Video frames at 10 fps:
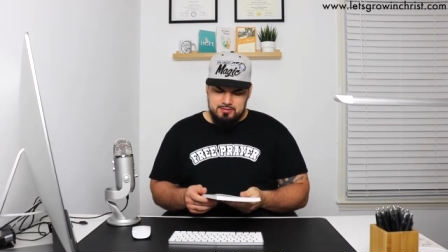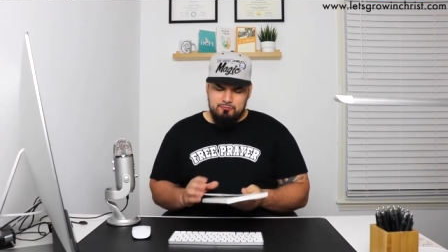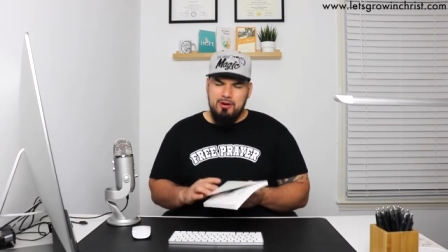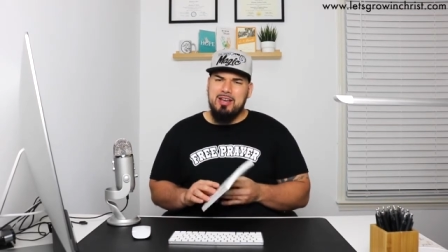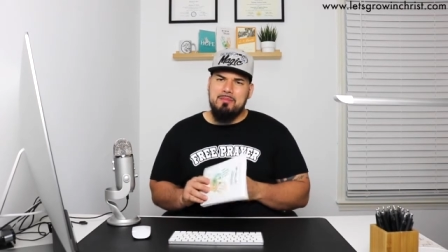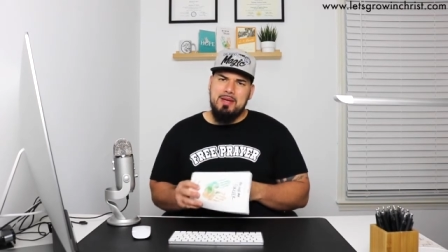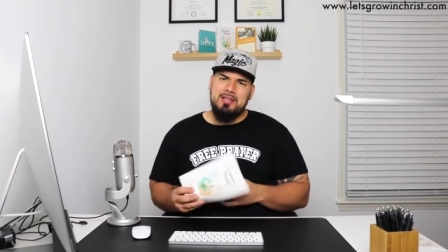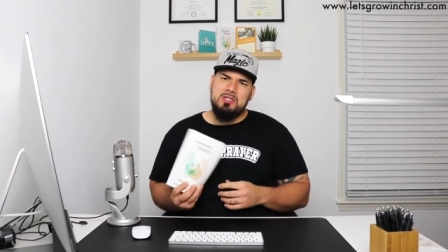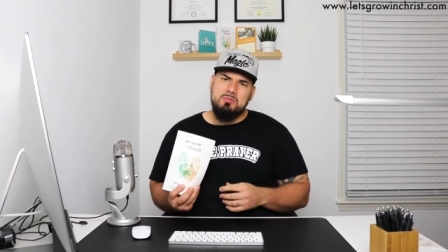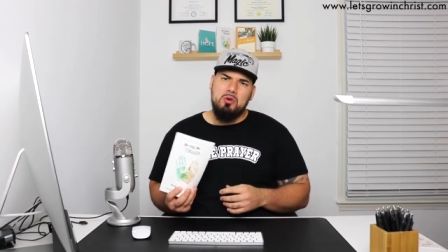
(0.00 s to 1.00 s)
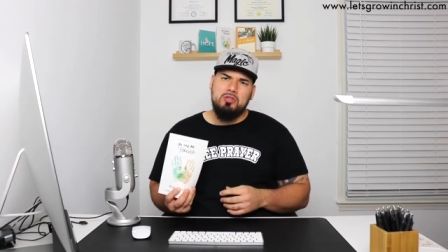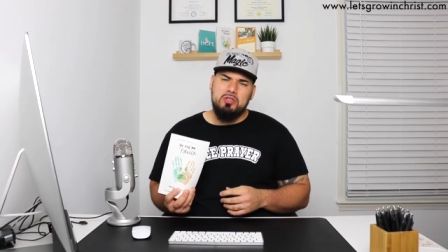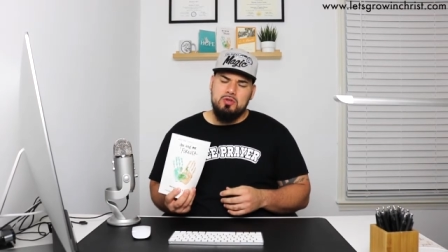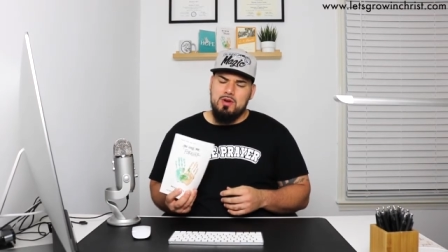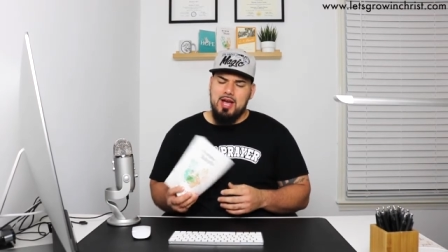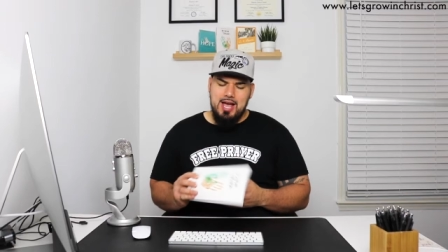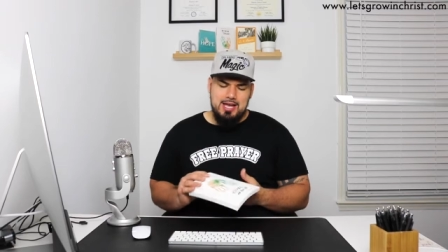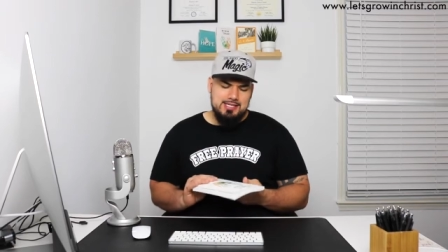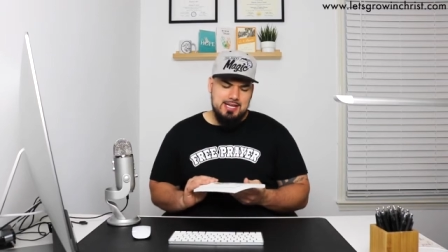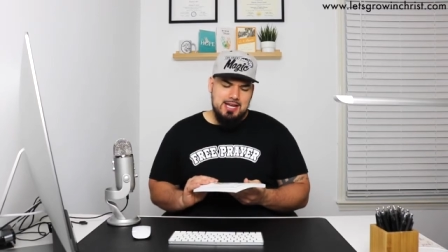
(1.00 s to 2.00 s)
recommend this book to you
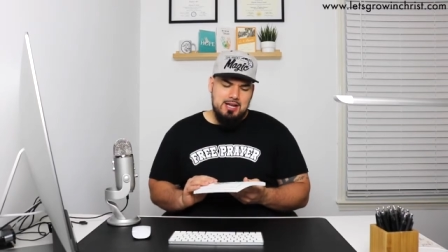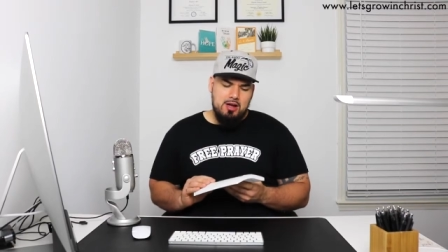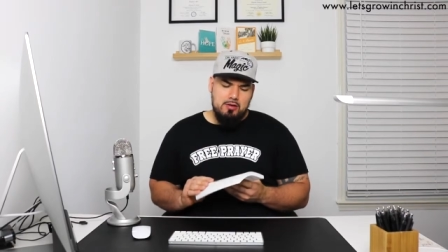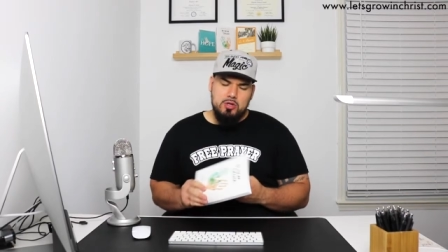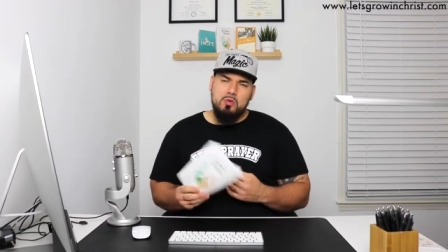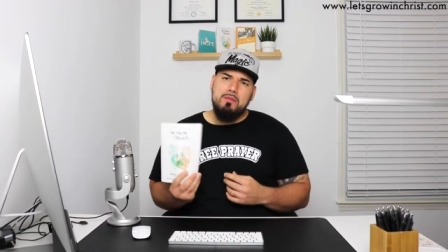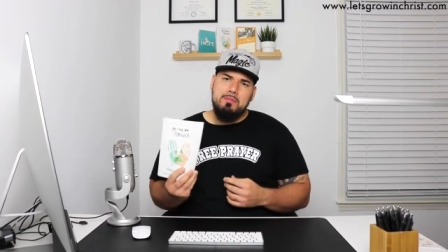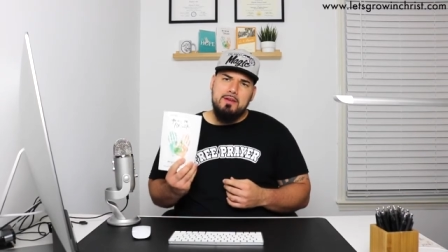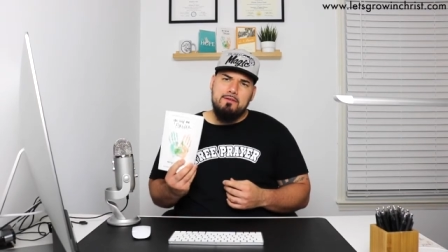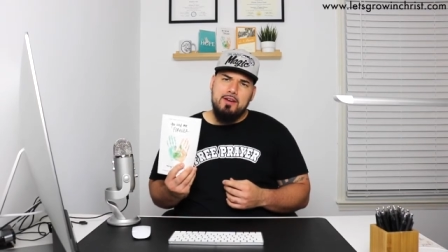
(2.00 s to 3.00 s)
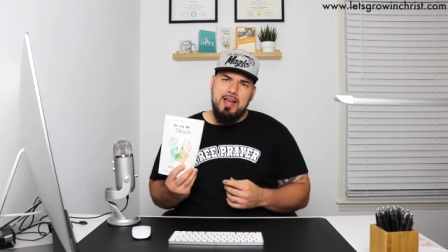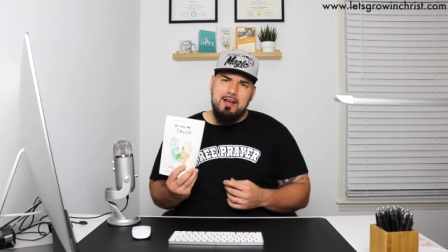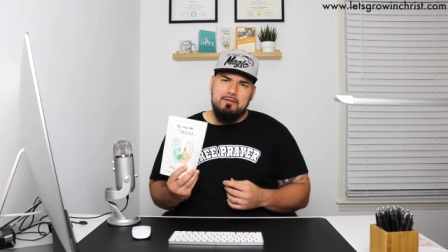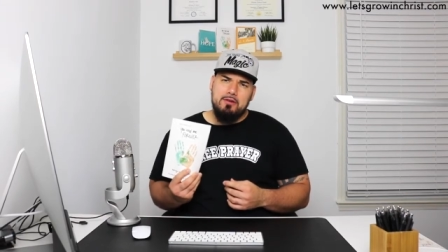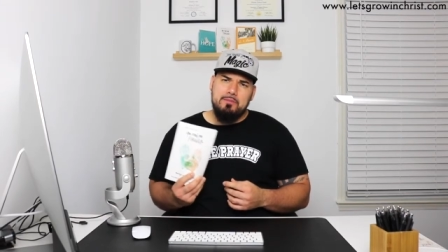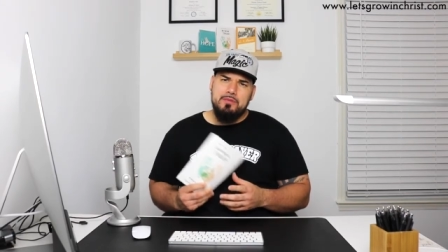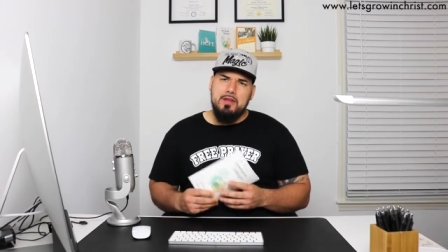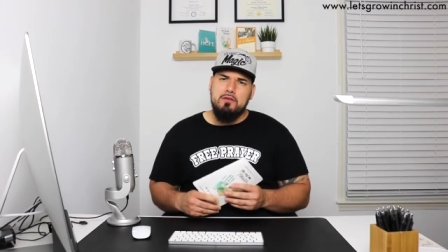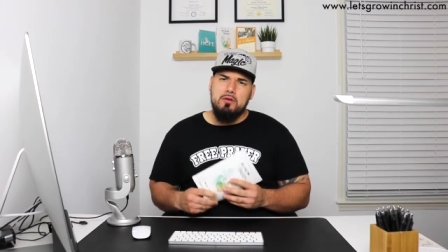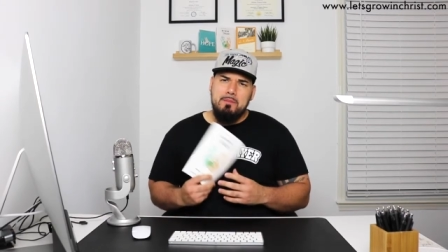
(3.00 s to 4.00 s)
guys, uh, You and Me Forever.
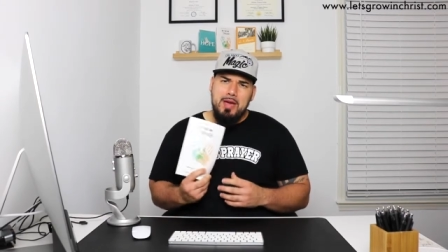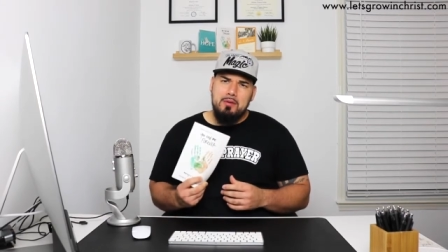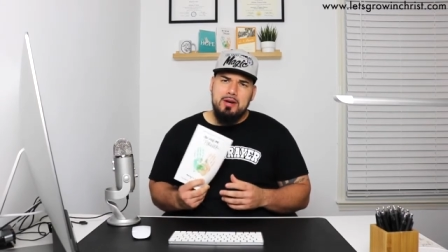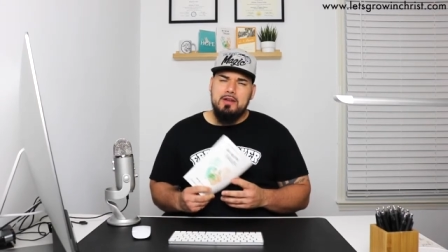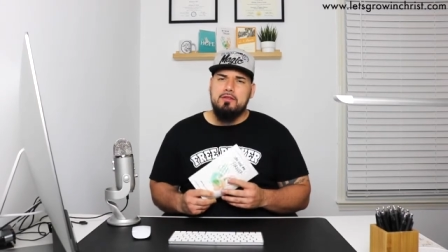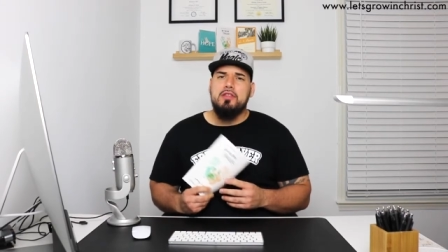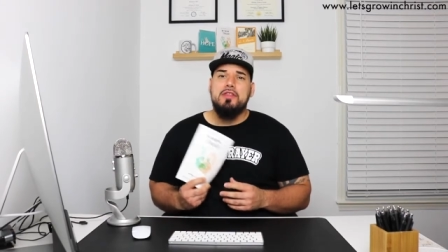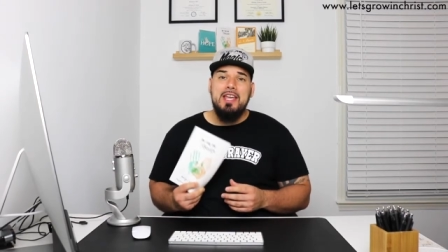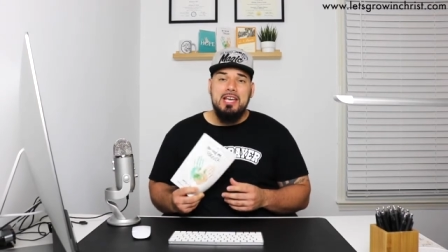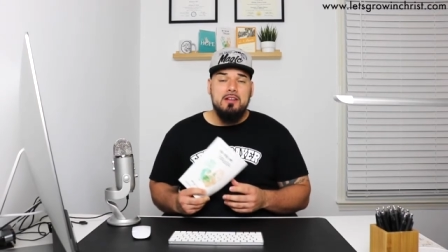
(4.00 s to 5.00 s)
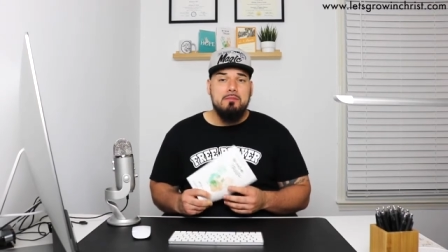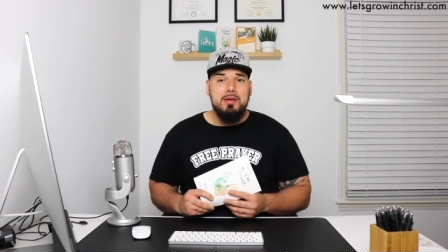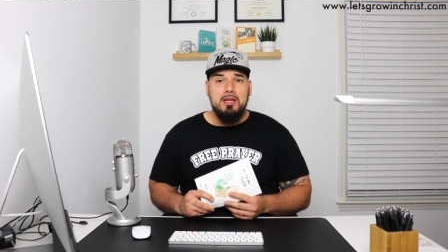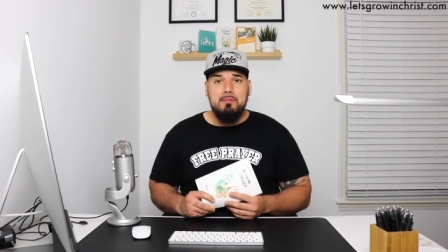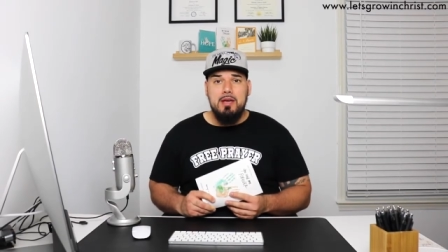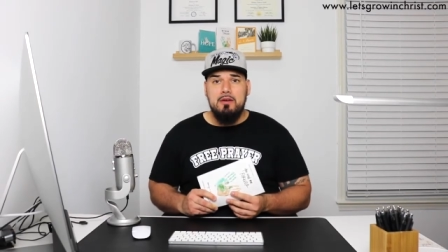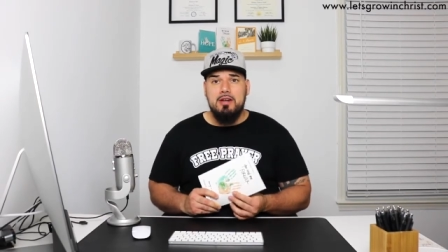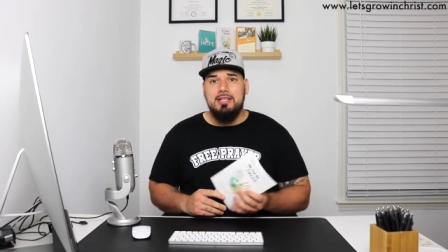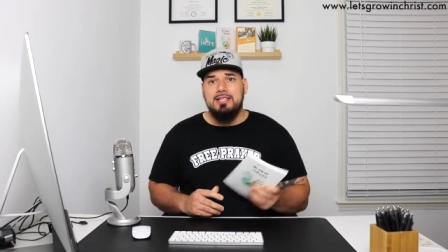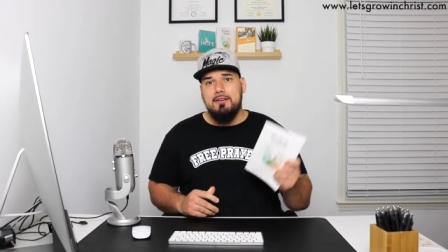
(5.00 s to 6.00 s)
If you're married, if you're thinking of being married,
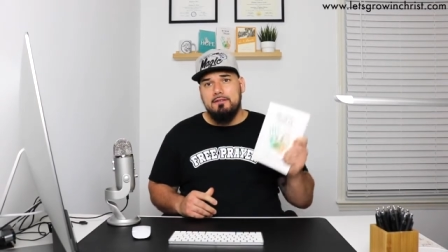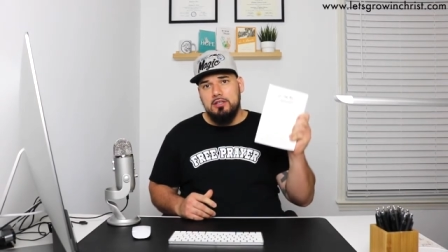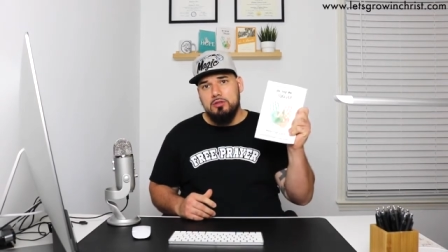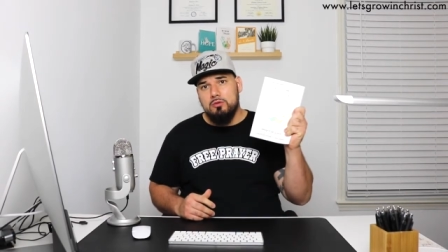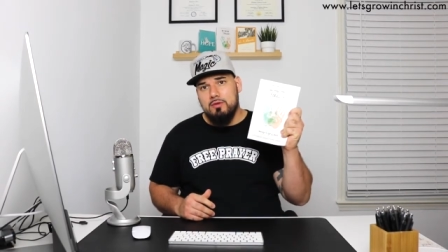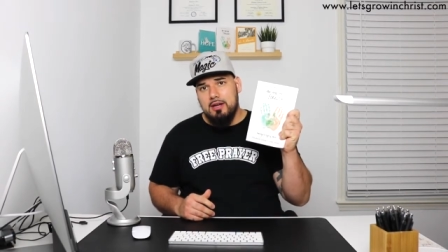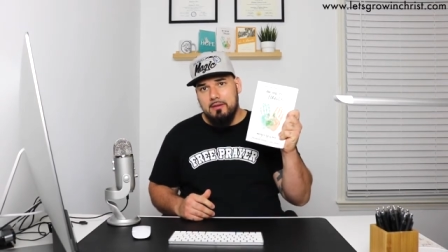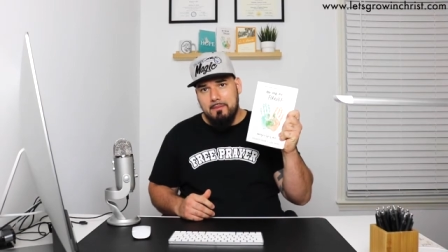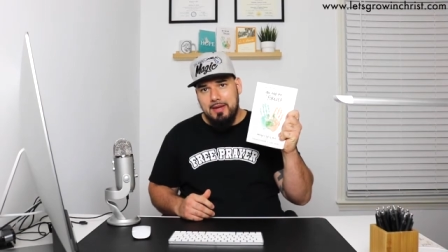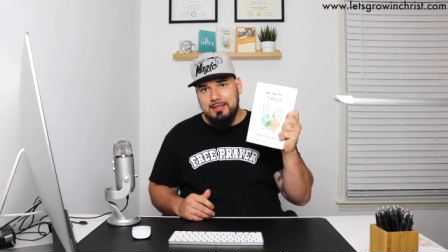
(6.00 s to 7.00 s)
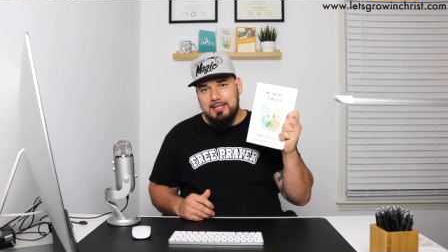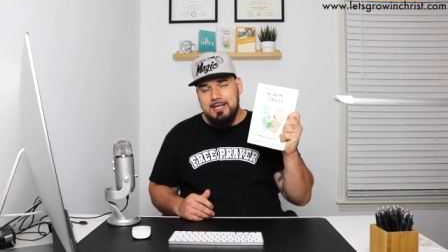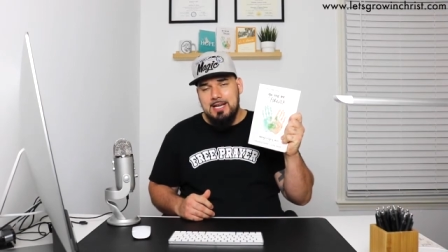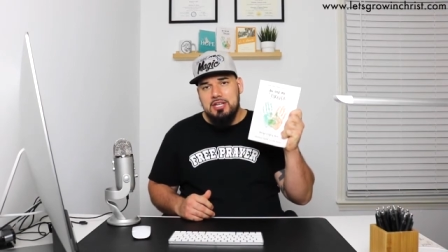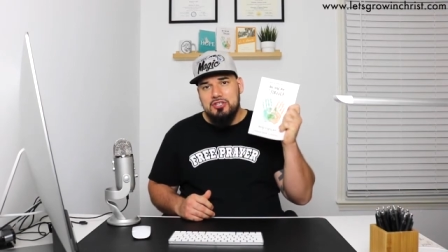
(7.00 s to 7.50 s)
I definitely do recommend it.